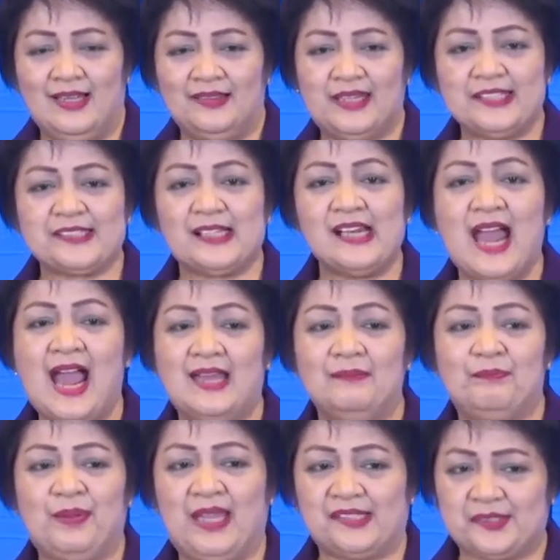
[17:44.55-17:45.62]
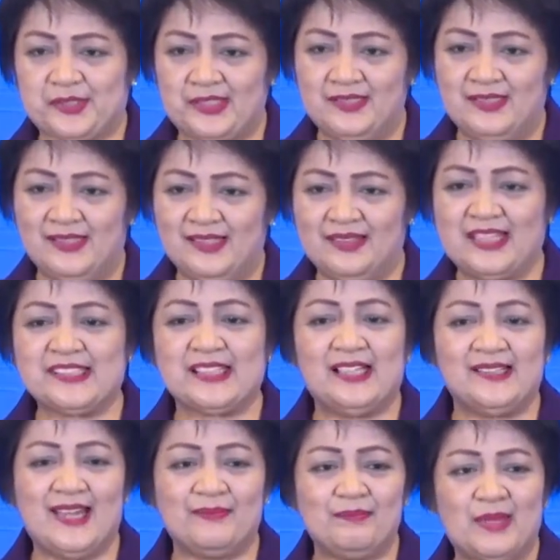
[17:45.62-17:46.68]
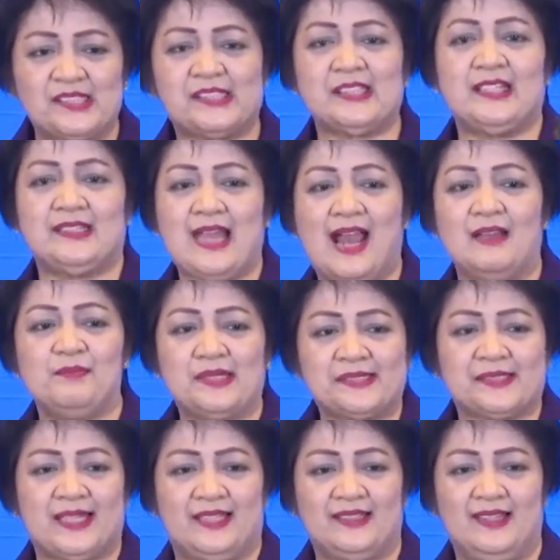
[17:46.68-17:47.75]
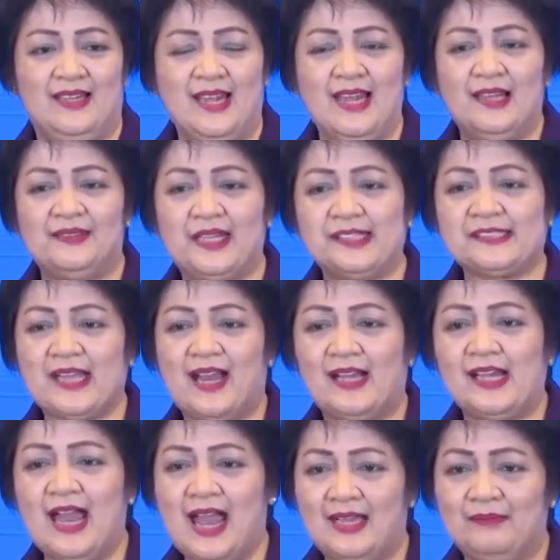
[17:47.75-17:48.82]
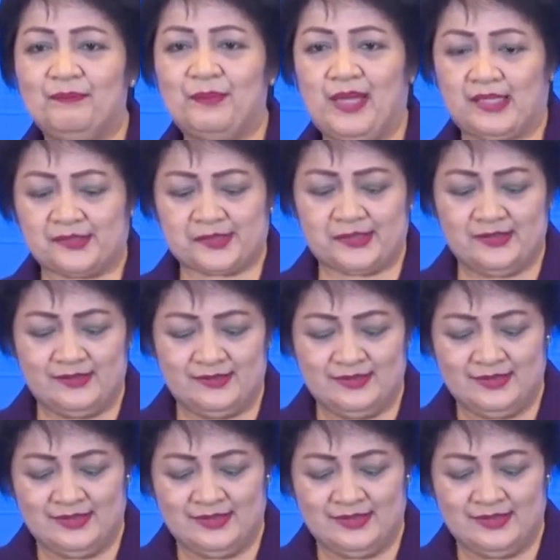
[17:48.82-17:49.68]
These are hand-picked. These are not machine-harvested. These are hand-picked.